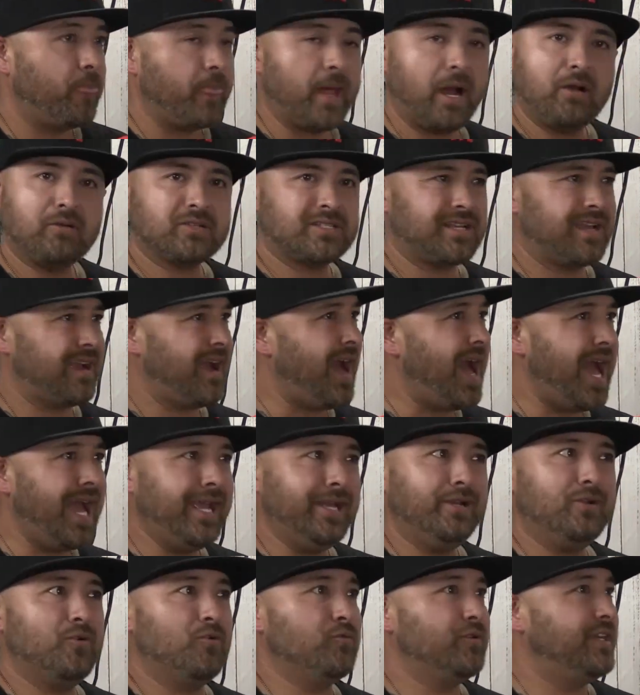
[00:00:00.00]
Yeah. I was like, I
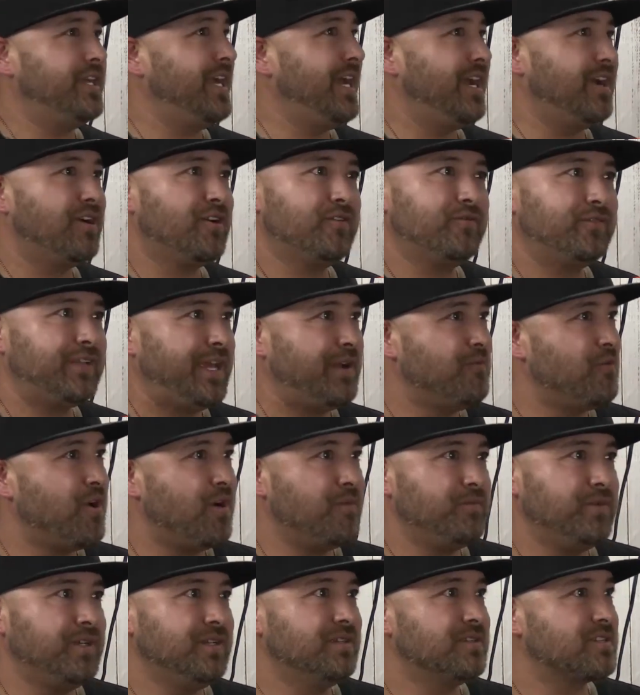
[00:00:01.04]
don't care if they want
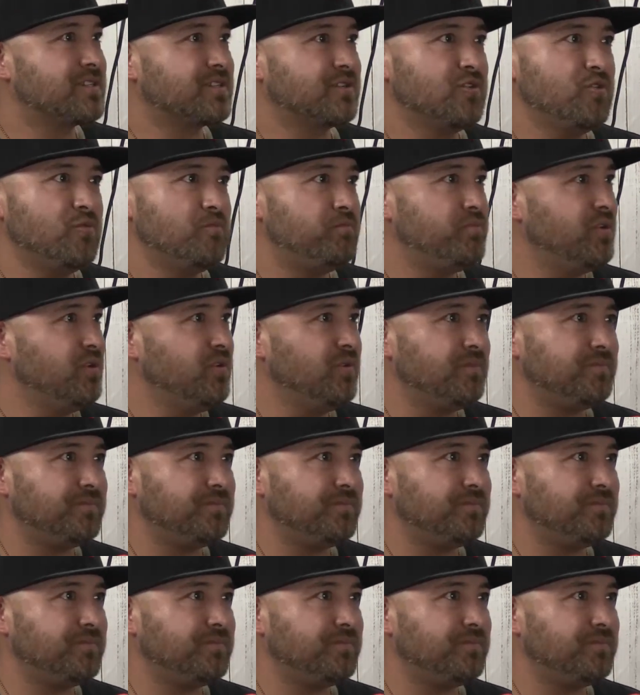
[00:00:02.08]
me to scoop poop.